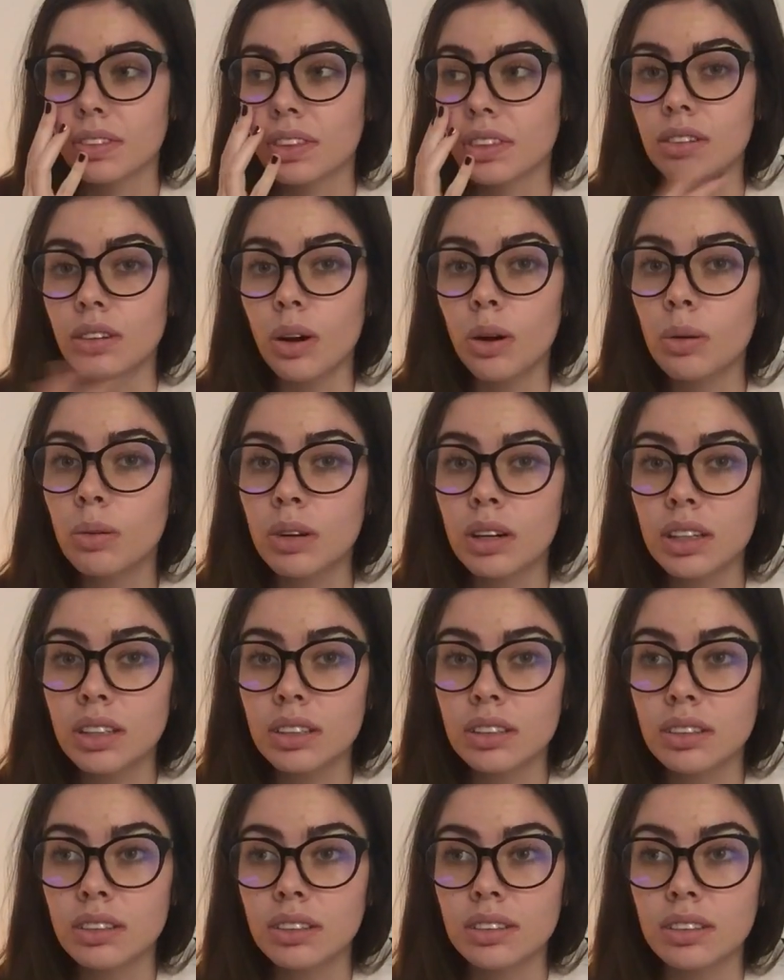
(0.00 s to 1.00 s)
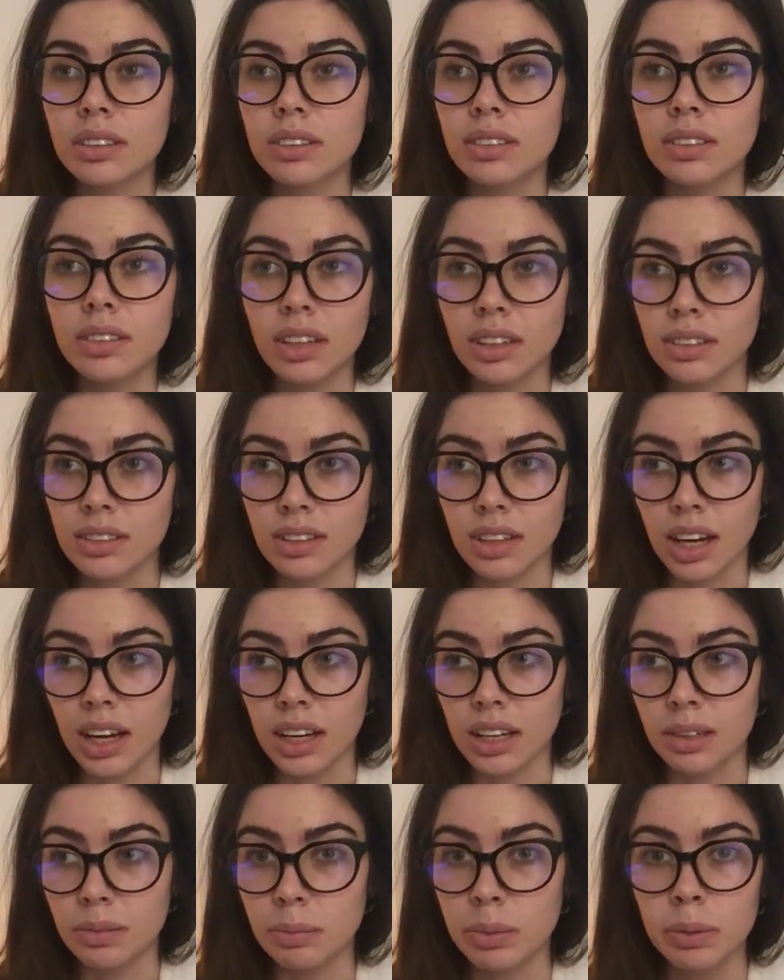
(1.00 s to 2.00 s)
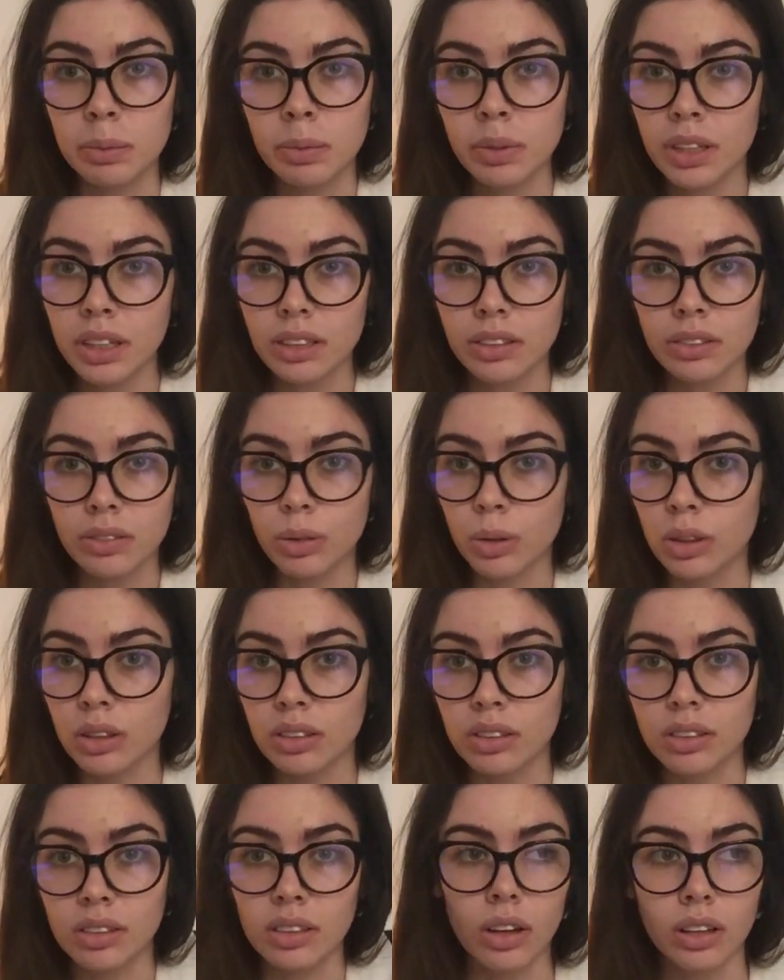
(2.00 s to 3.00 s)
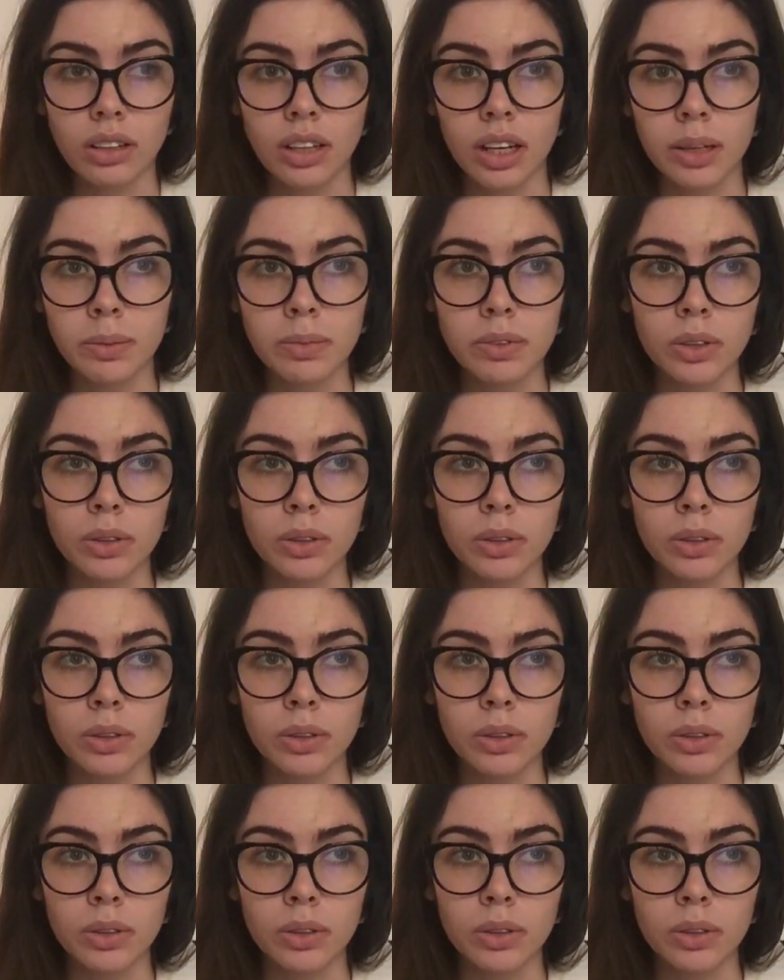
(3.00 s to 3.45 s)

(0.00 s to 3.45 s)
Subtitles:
No one does that, and people get divorced all the time.